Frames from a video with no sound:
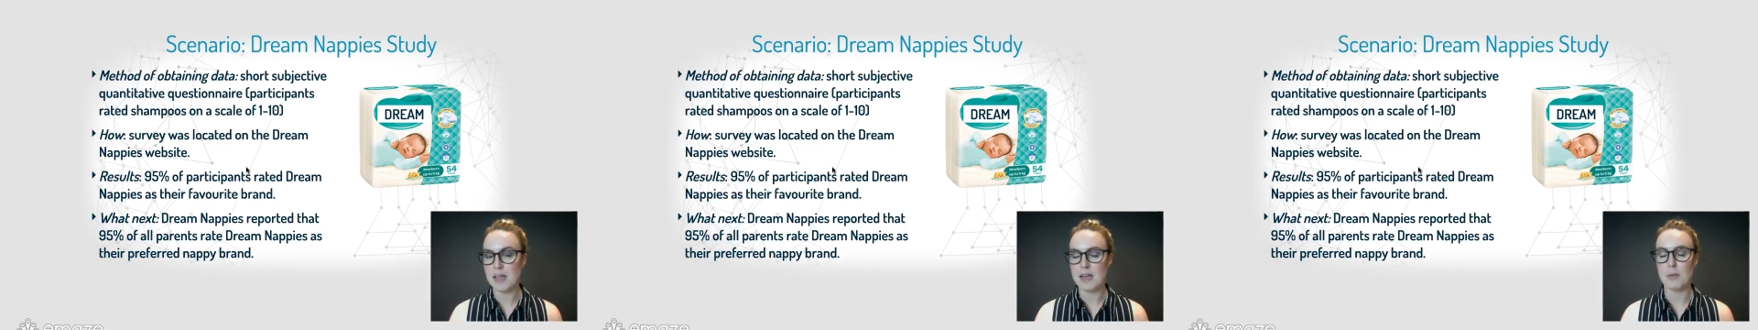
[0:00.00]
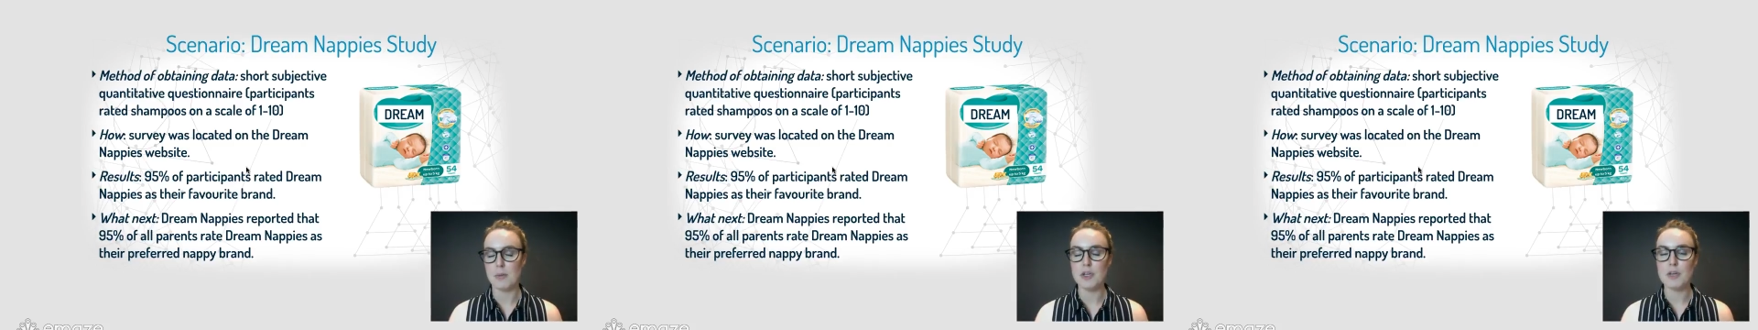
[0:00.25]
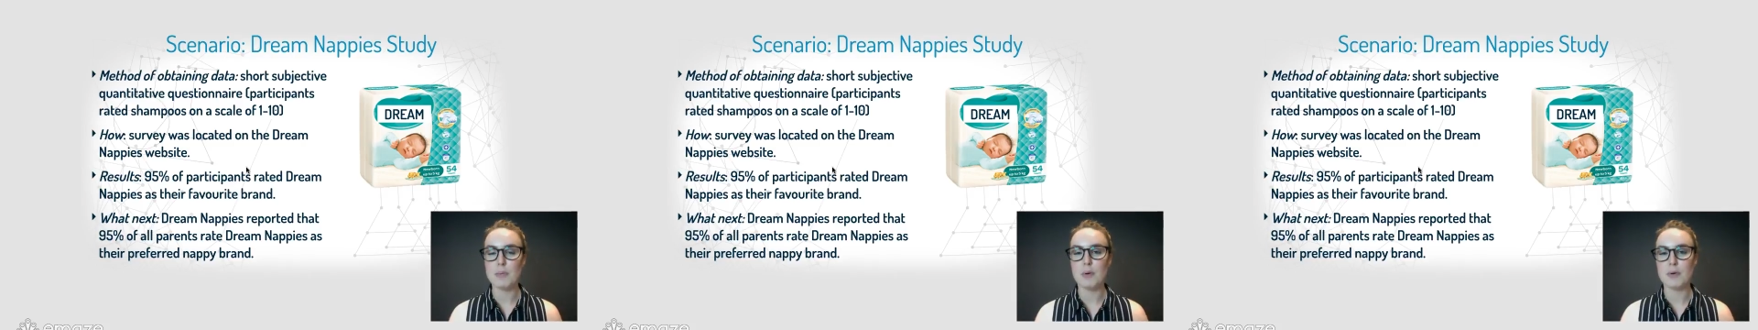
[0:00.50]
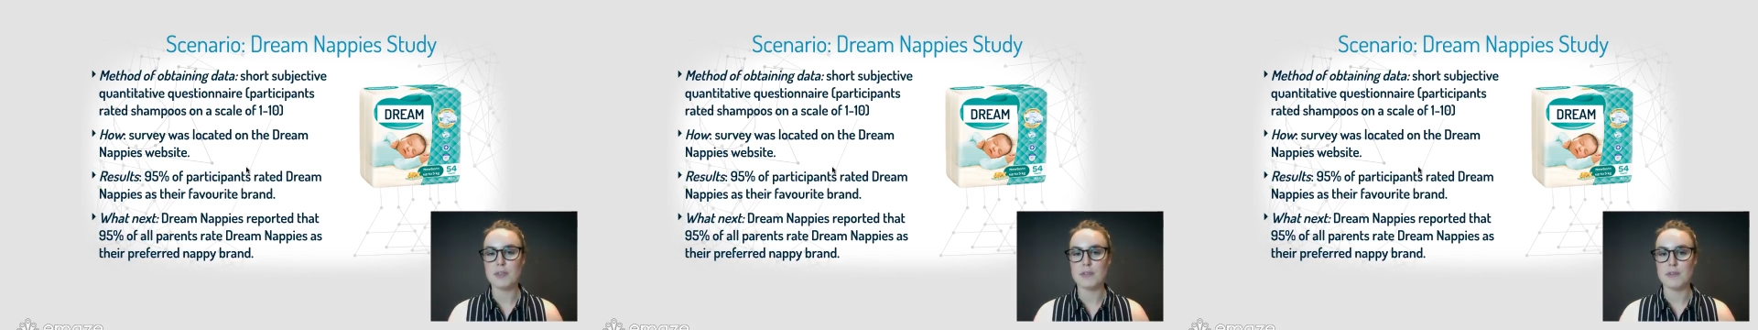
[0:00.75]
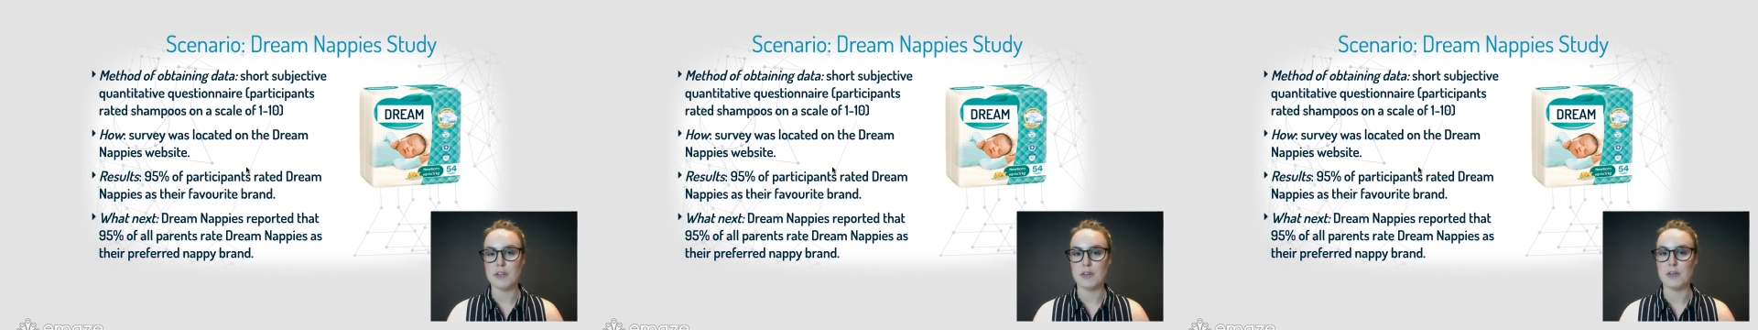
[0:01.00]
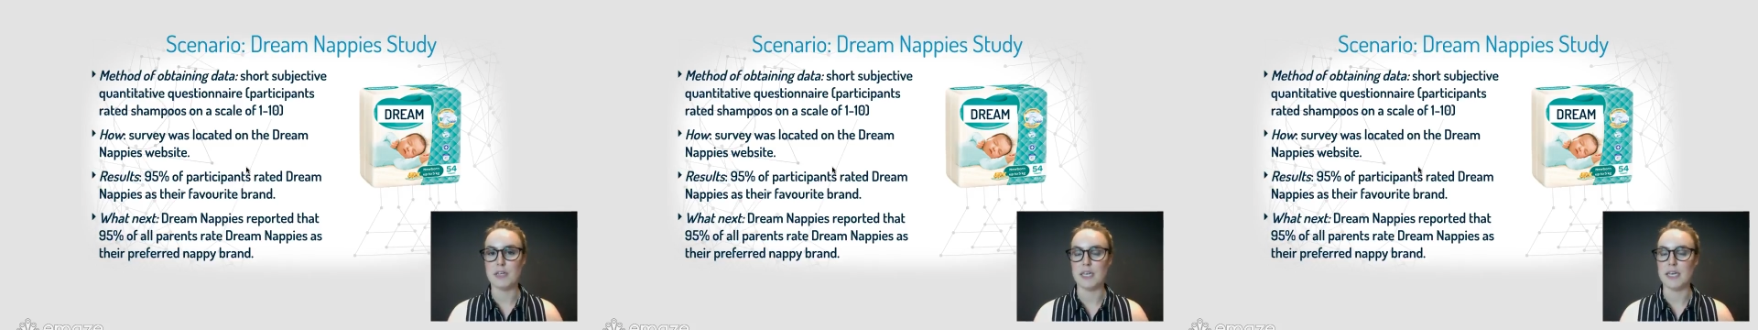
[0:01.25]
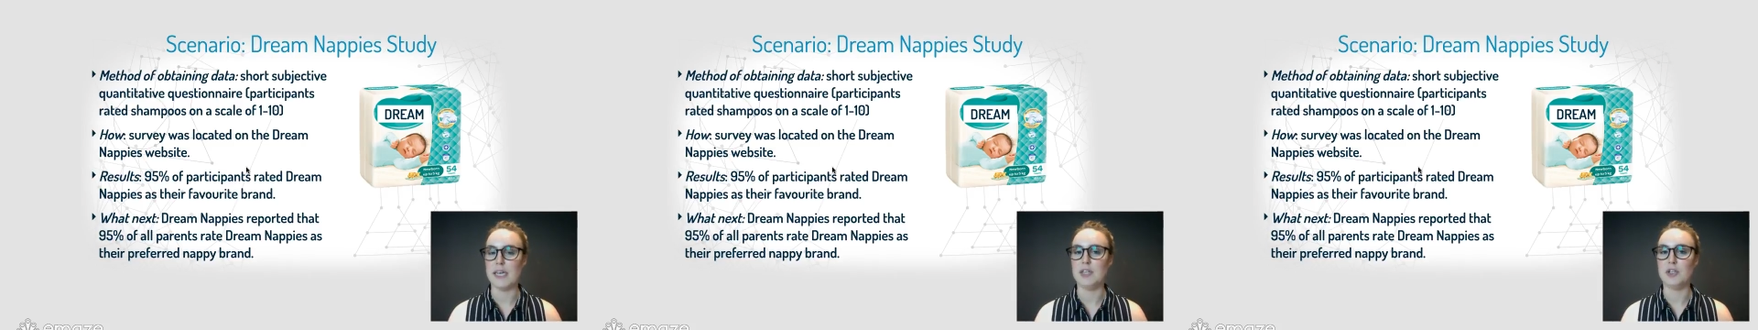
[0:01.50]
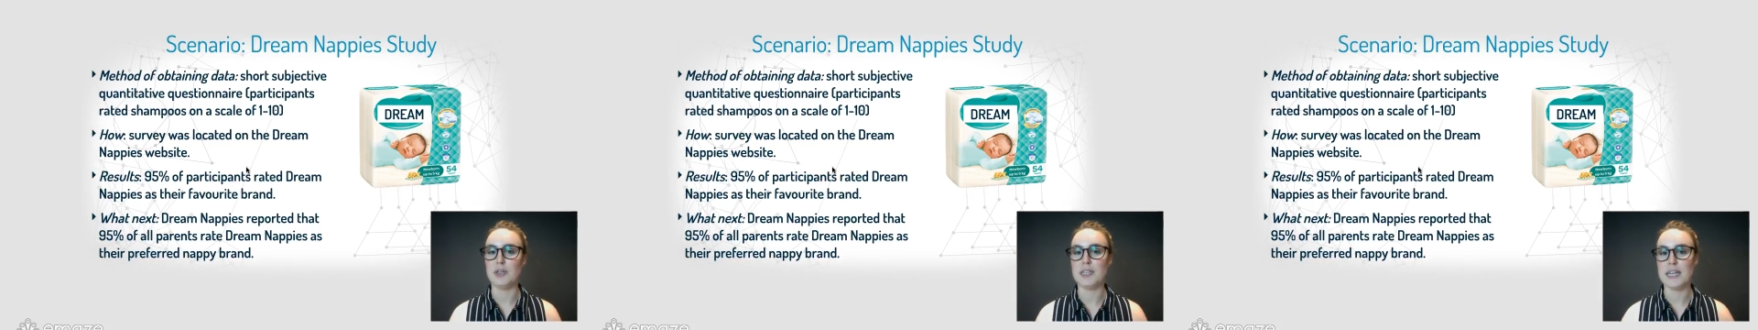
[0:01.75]
Now, I want you to pause the video here and
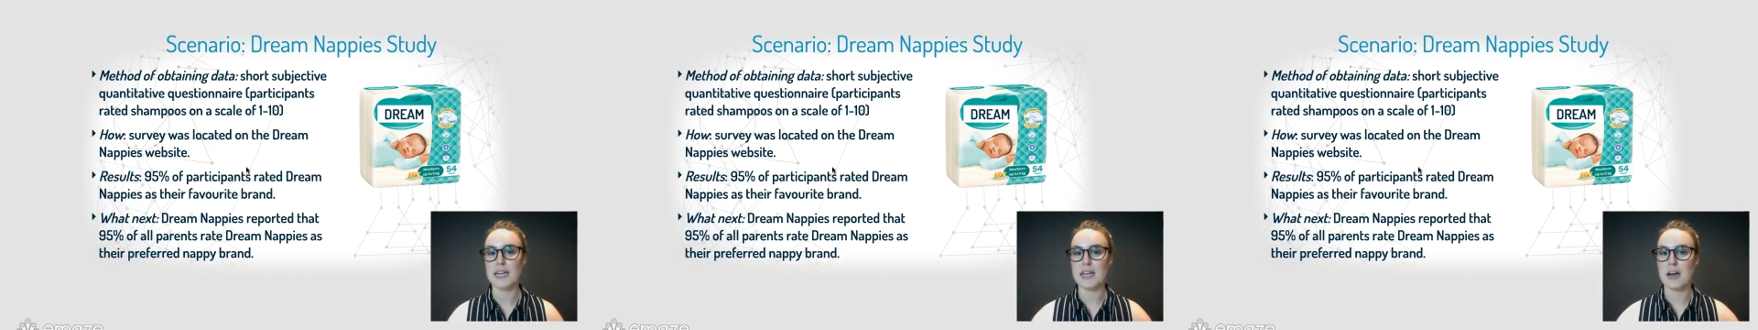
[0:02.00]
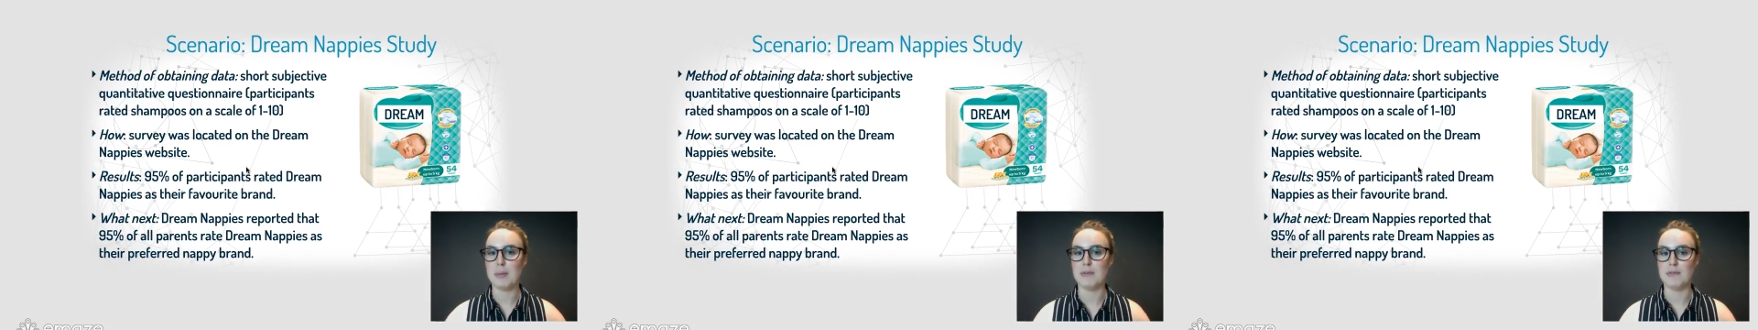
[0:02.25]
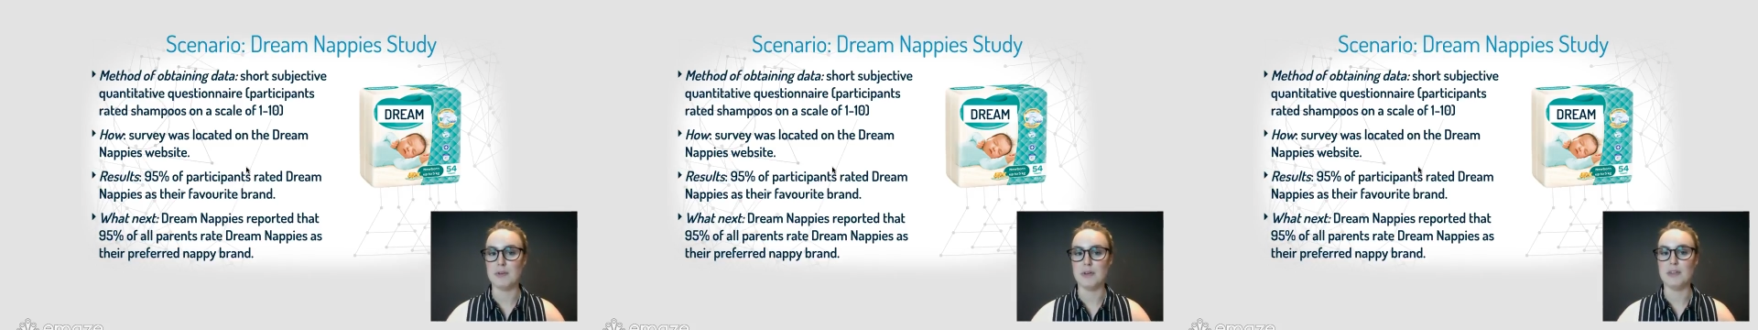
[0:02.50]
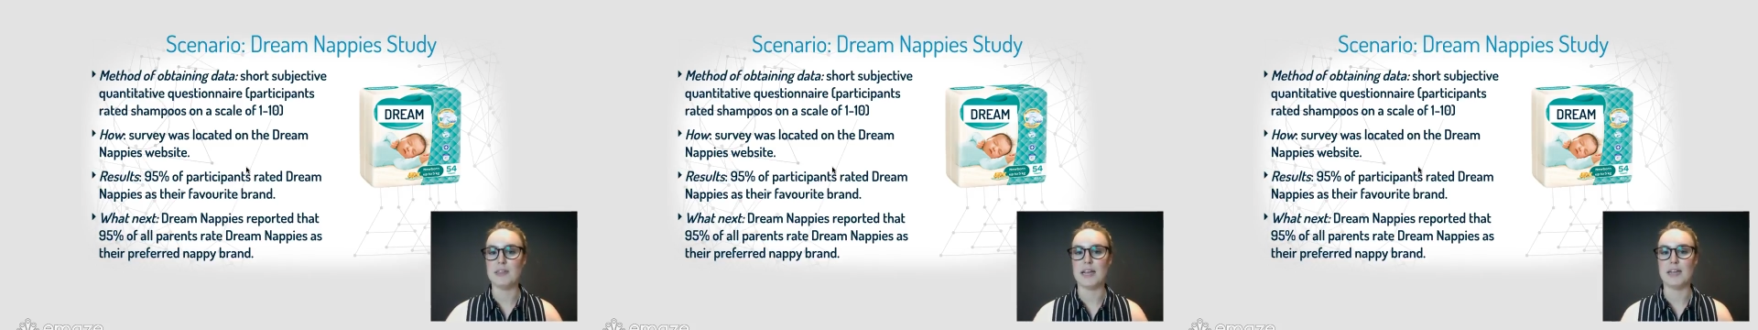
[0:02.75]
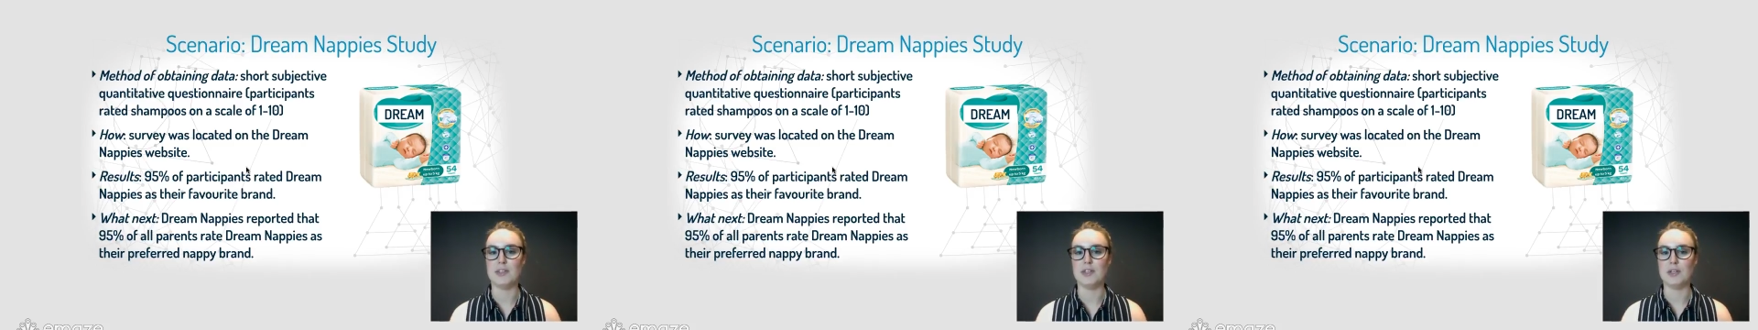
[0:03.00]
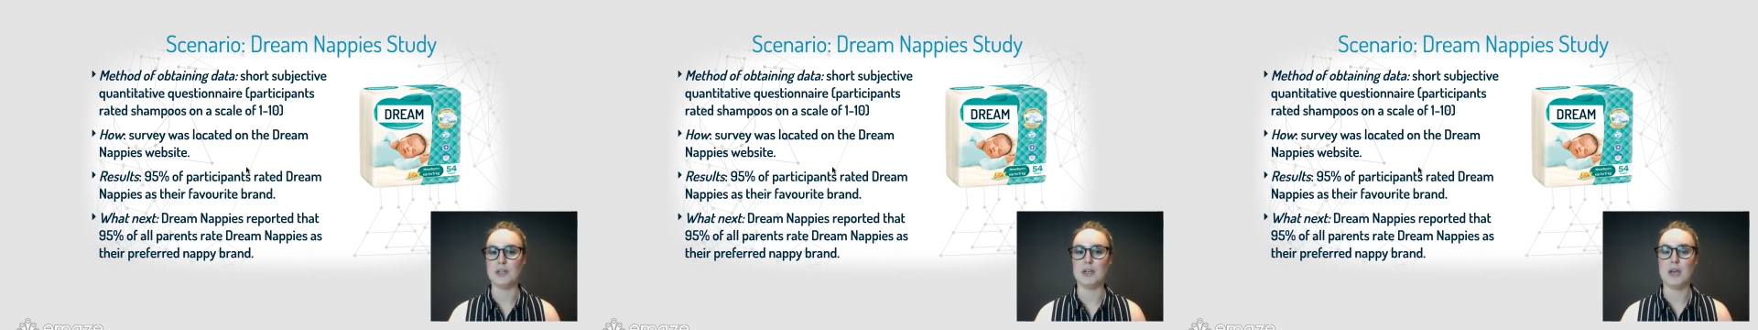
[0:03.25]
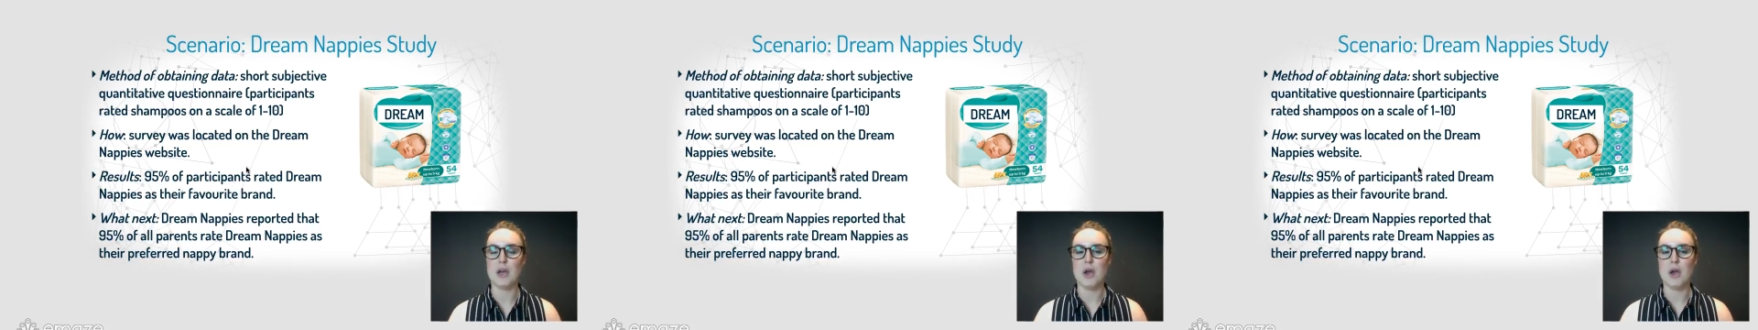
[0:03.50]
jot down a couple of notes as to